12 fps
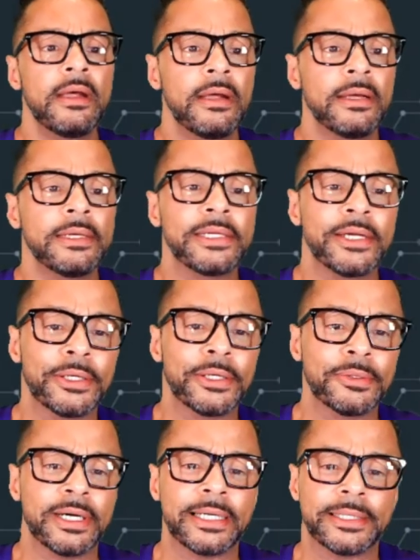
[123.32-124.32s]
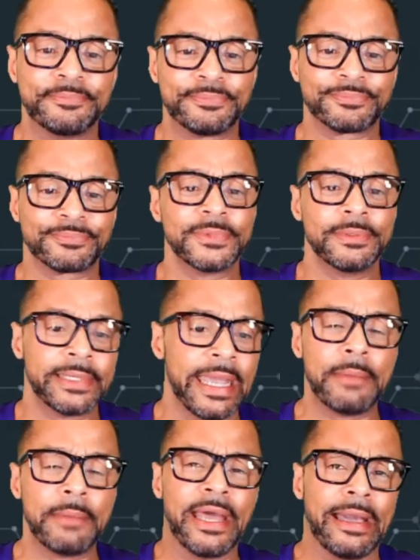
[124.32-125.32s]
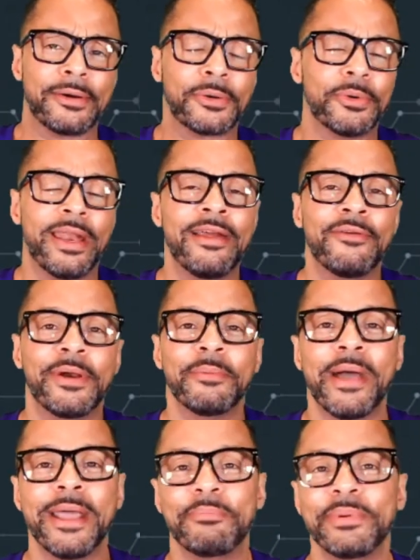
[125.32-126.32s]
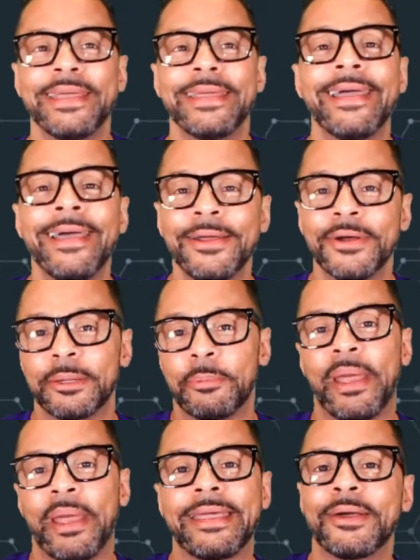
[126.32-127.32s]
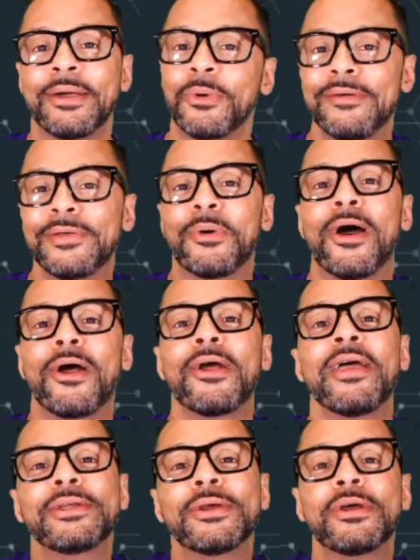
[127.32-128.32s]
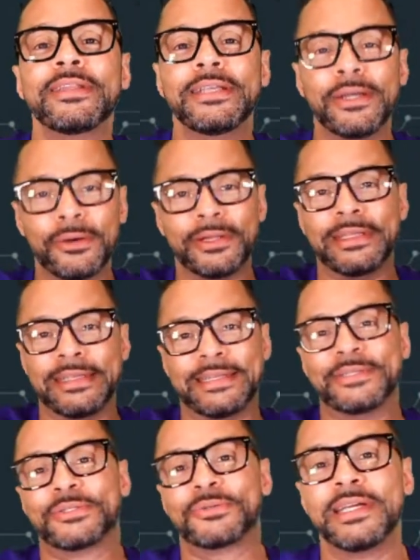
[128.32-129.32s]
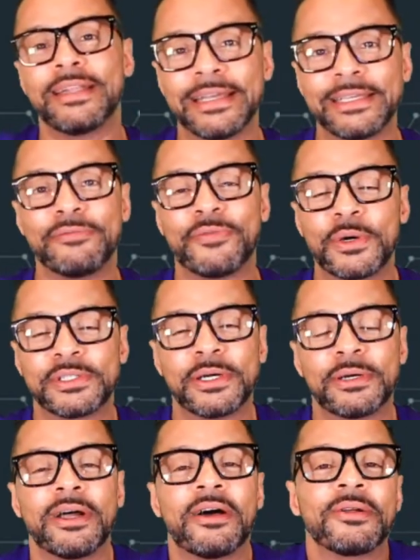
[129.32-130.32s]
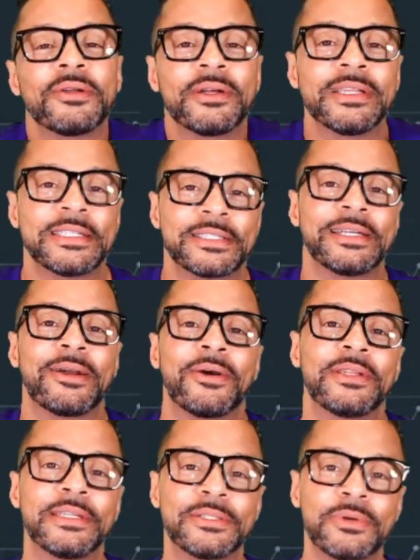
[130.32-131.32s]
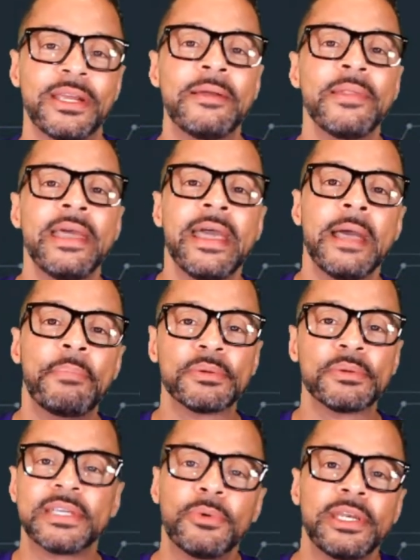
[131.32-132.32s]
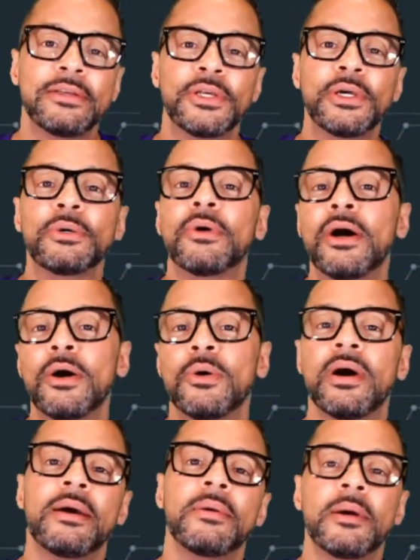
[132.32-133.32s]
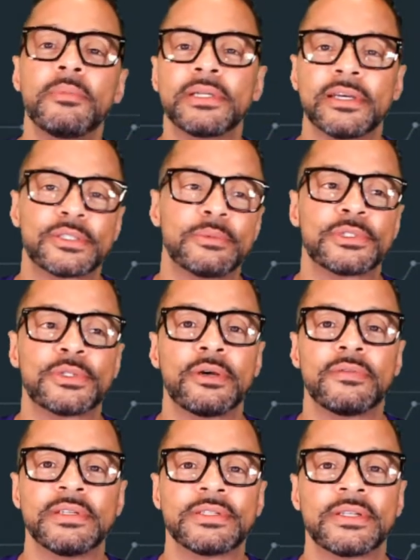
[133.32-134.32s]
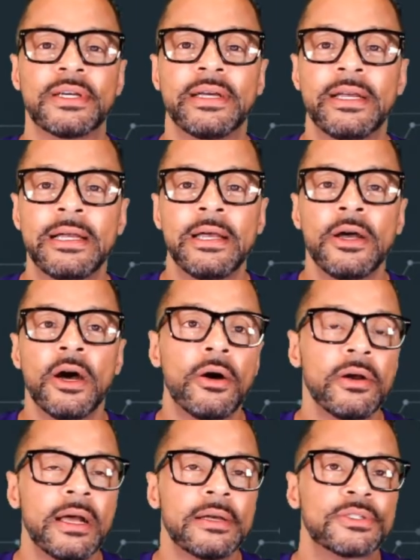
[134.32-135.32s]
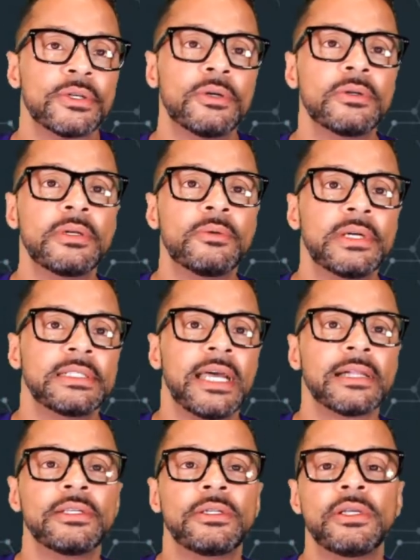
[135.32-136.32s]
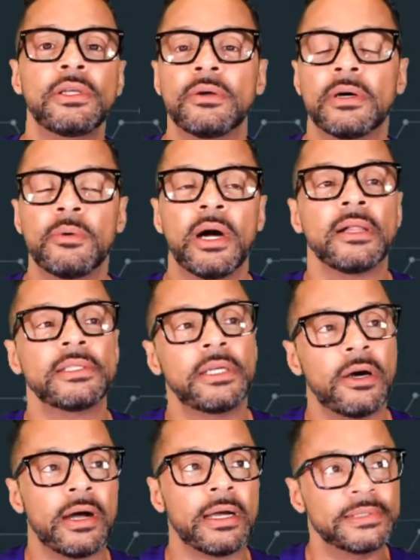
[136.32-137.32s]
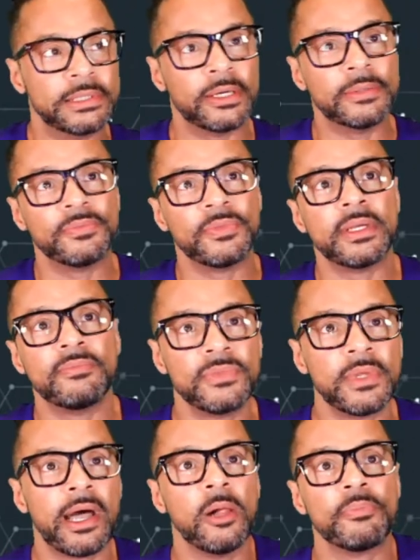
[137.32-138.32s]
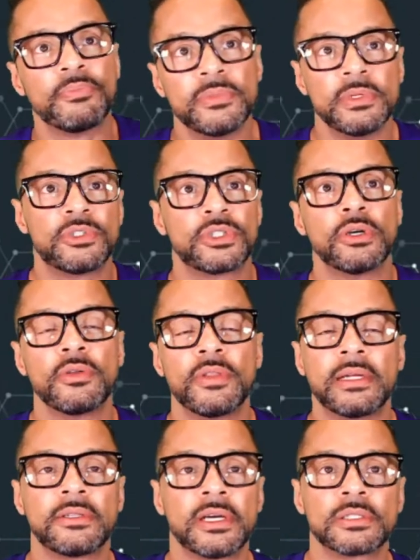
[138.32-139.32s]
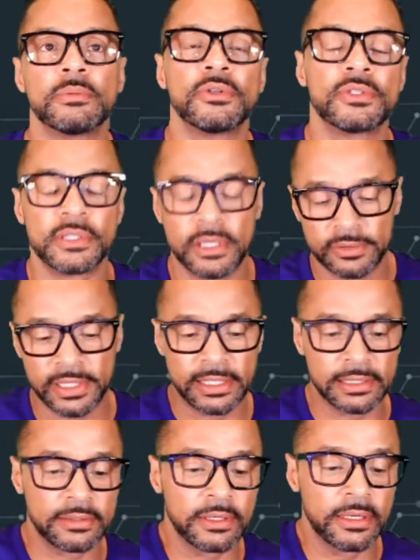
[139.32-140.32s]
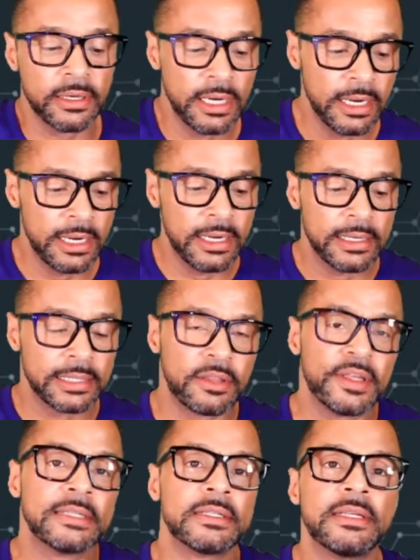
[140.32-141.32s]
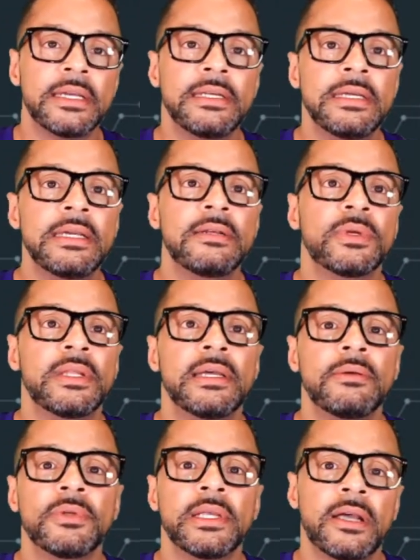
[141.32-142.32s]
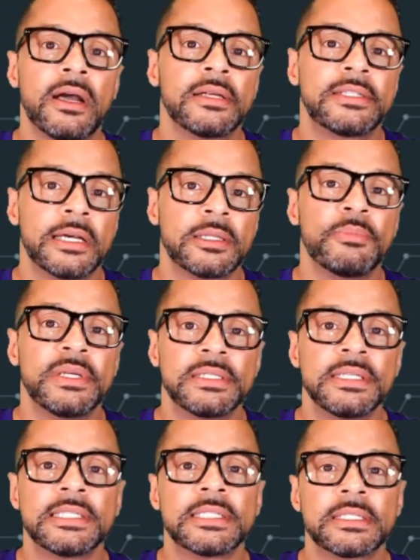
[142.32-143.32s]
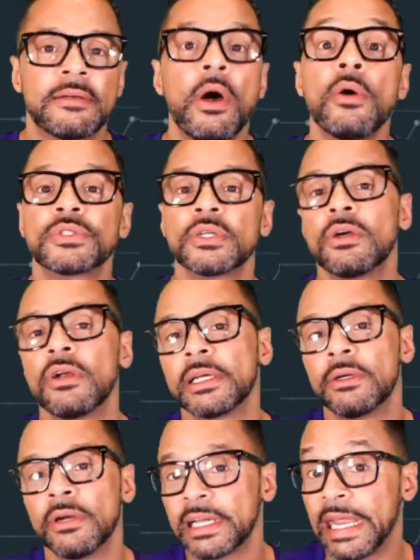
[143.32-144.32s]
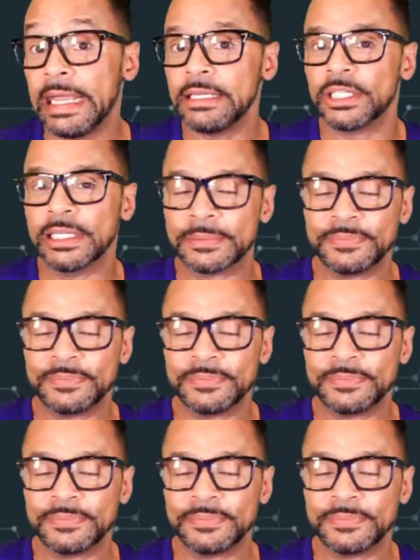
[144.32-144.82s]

you know, um, game night or whatever it might be, you're at the bank, wherever you are, and you're in, you're in the industry, like you folks here are listening are in the industry, and people say, what do you do? Oh, I'm in customer service. Uh, Oh yeah. So what exactly do you do? Oh, well, you know, I, you know, help ensure that customers, you know, they get their, get things that they need when they when they contact the business and stuff. Oh, so you're like you're like an agent,